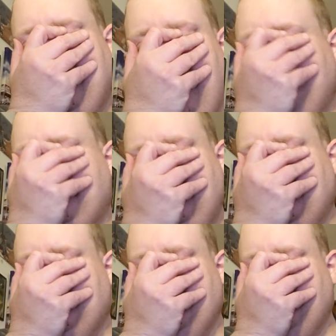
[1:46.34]
a
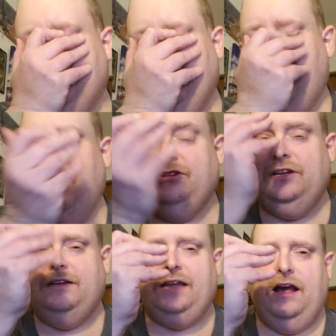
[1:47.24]
competition between Roger
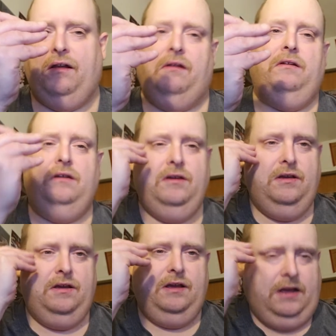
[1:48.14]
Goodell
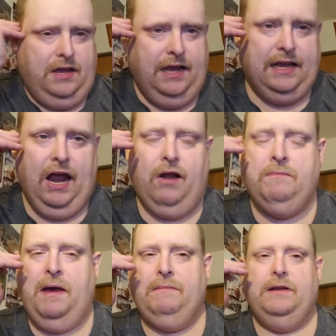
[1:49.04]
and Gary
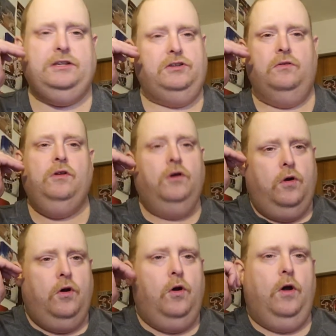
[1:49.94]
Bettman to
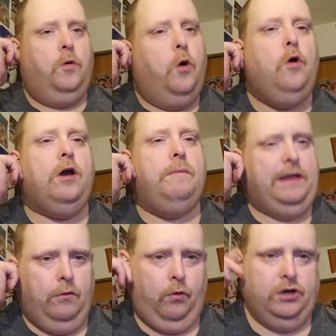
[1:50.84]
who could be
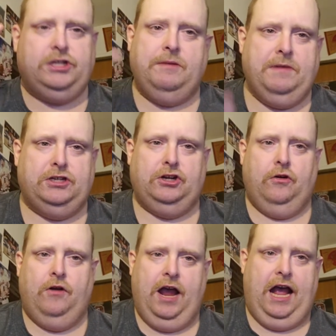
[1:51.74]
the worst
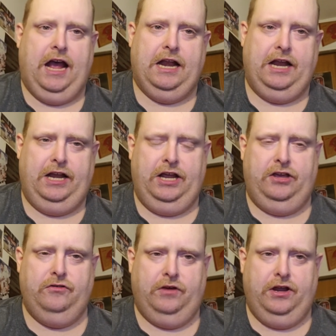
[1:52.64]
commissioner. Anything
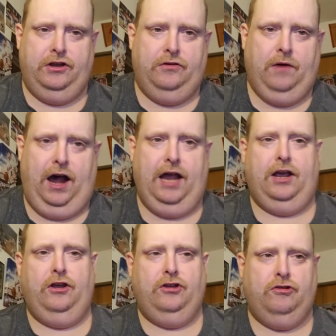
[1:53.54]
you could do, I
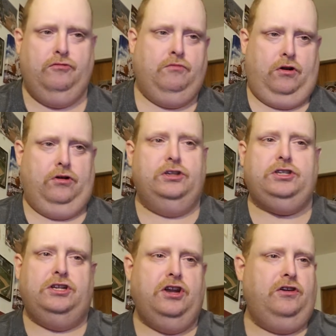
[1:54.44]
could do
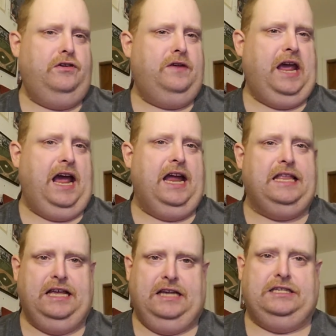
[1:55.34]
worse. No, you
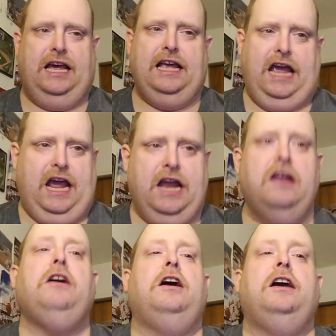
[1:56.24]
can't. Yes, I
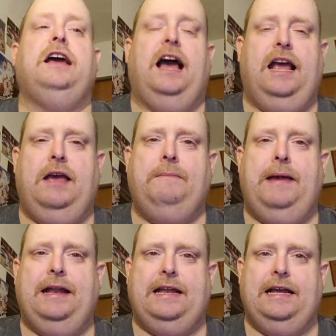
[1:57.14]
can. I can
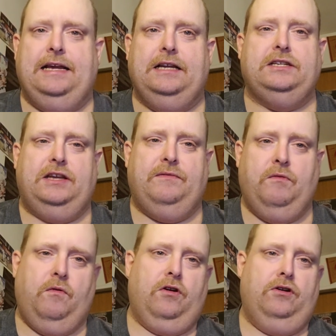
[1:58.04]
make things
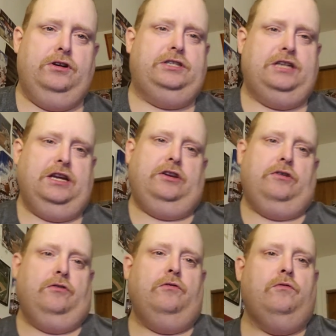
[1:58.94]
even worse than
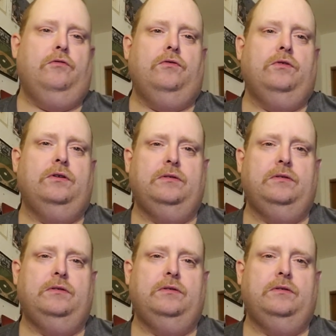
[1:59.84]
you.